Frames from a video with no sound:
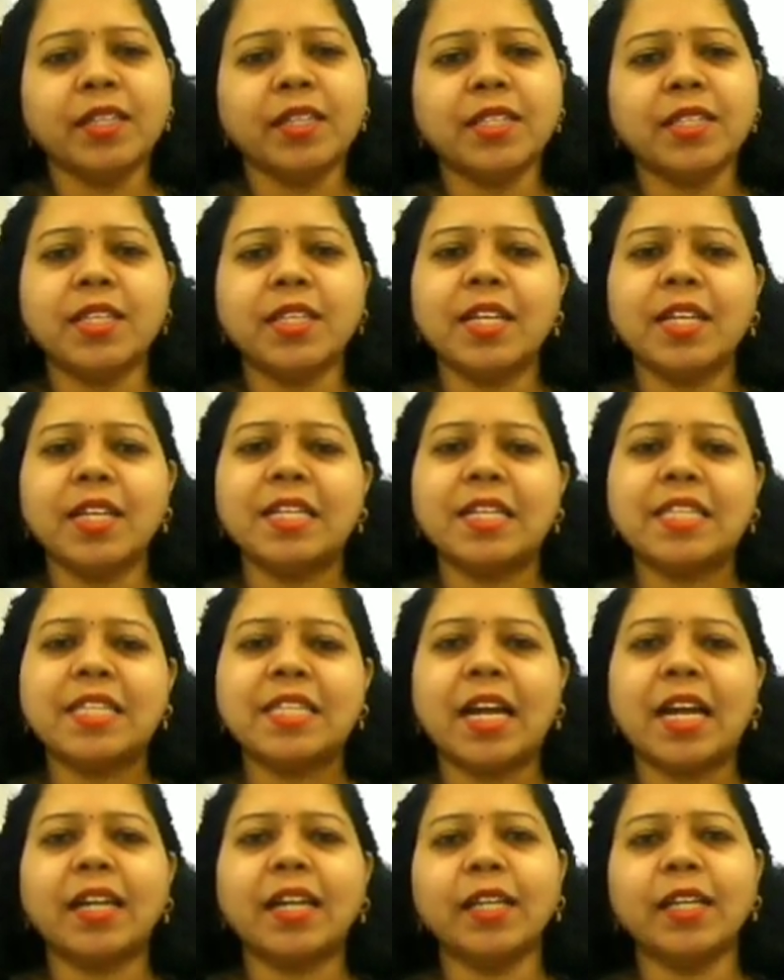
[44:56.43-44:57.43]
This is
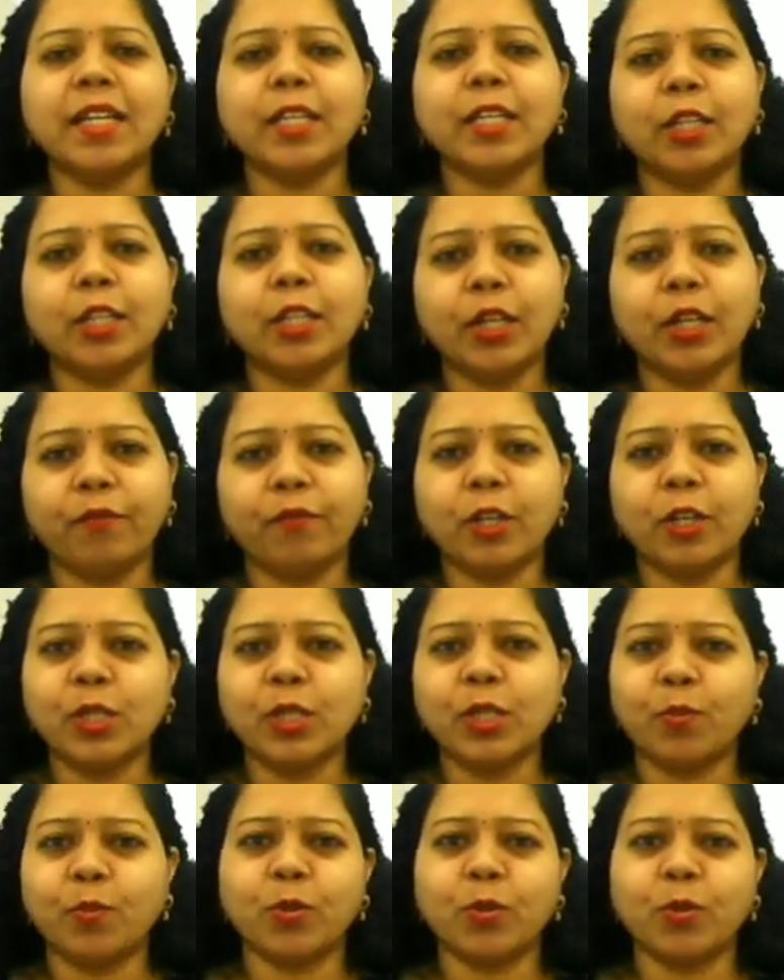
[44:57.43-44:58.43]
exactly the
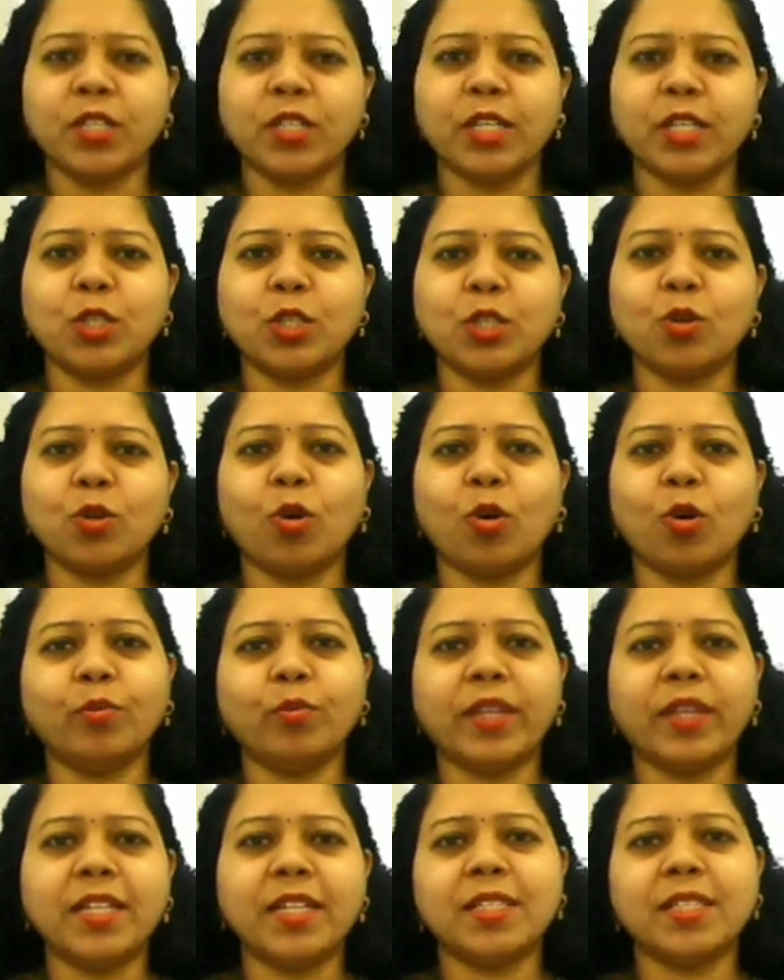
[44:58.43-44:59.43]
reverse process
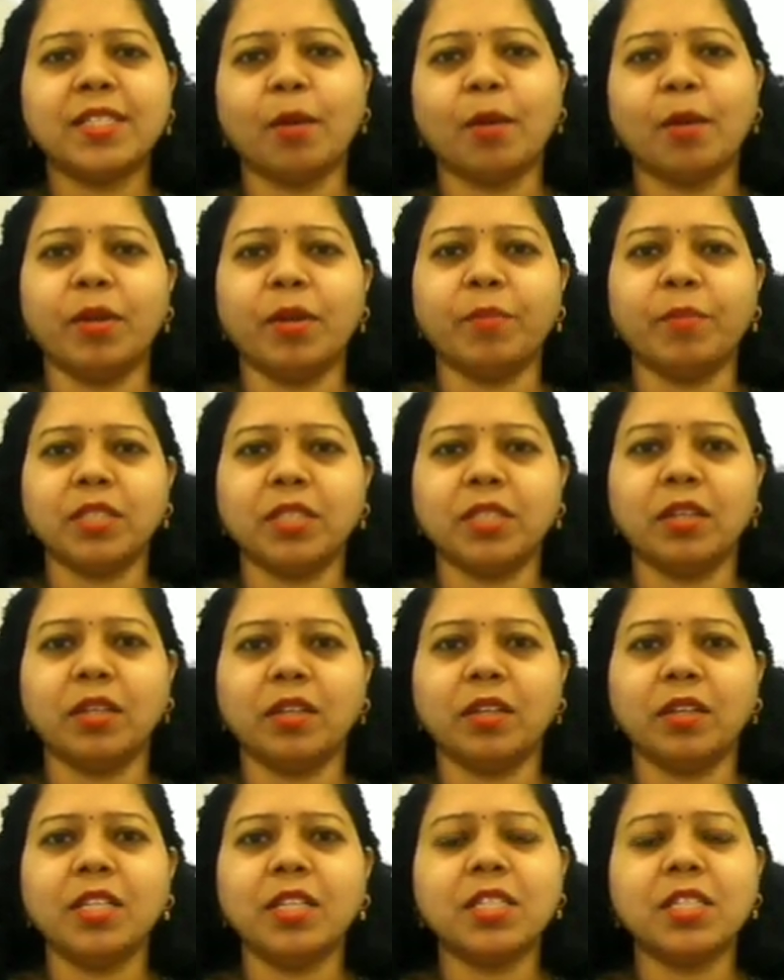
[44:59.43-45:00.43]
of that
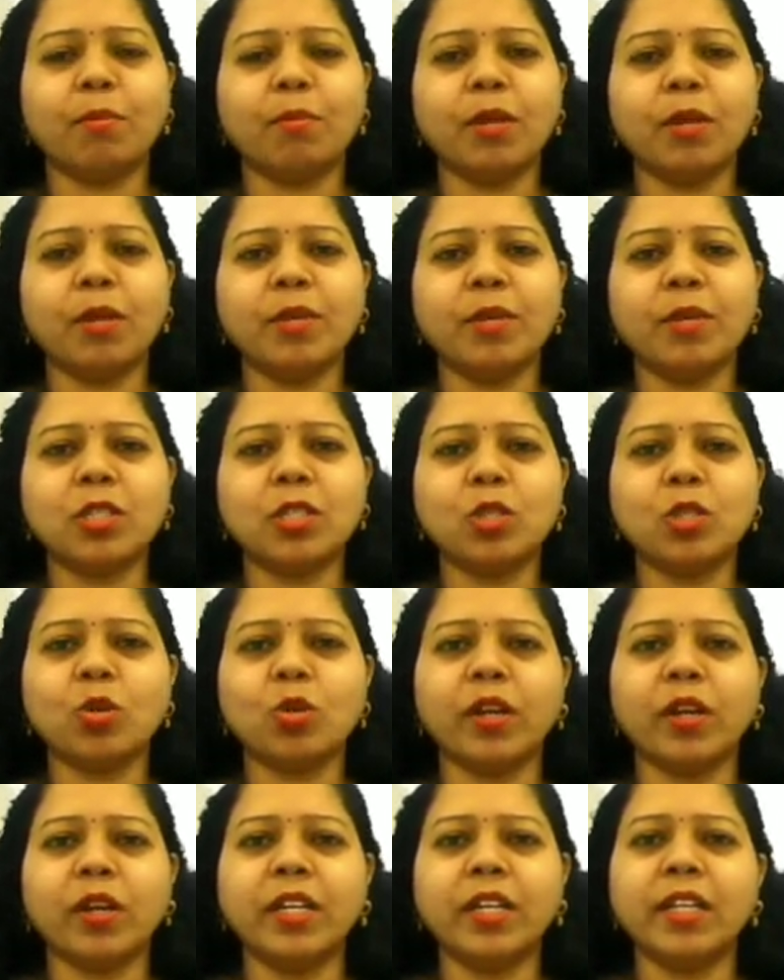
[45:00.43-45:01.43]
sublimation. In sublimation,
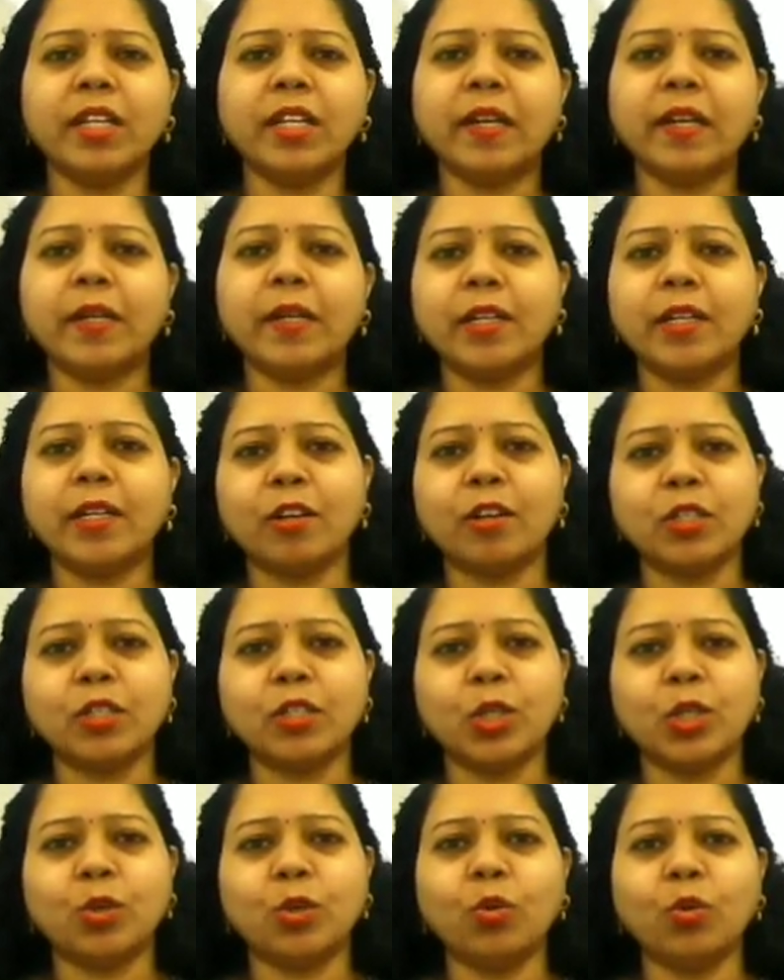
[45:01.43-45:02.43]
solid directly
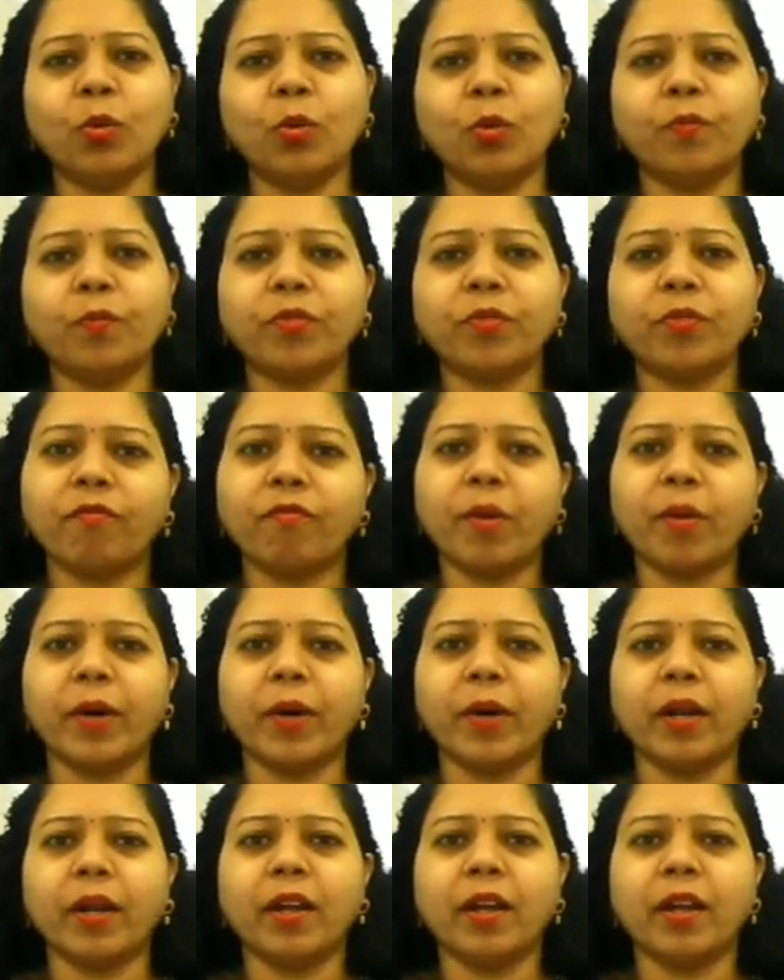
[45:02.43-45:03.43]
turns into
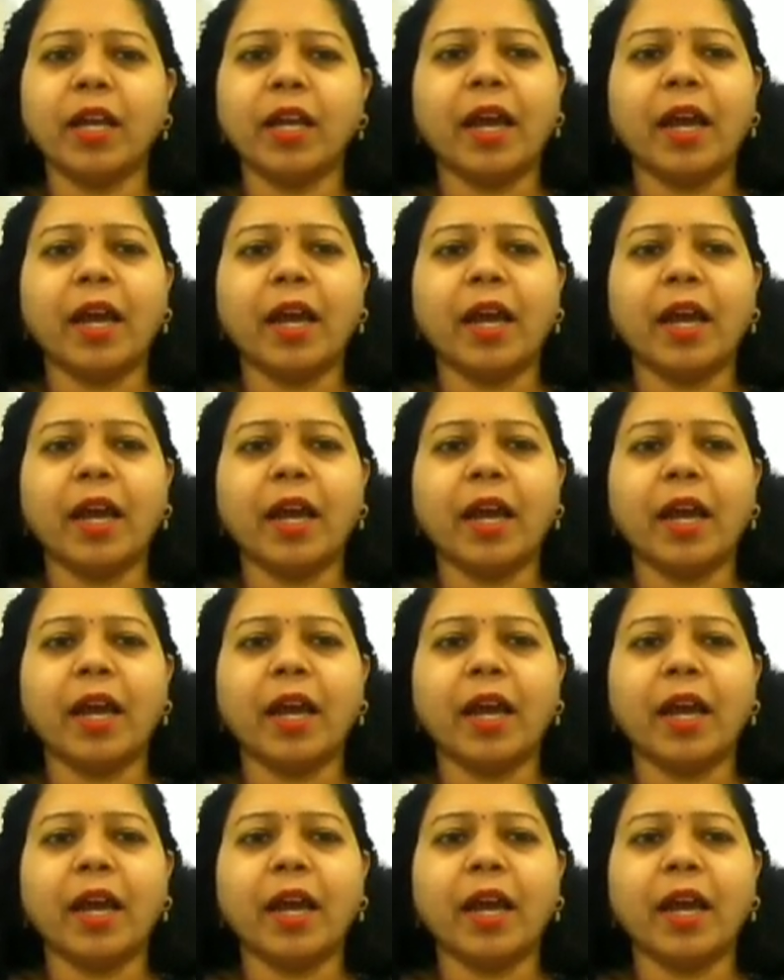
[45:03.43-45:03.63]
vapor,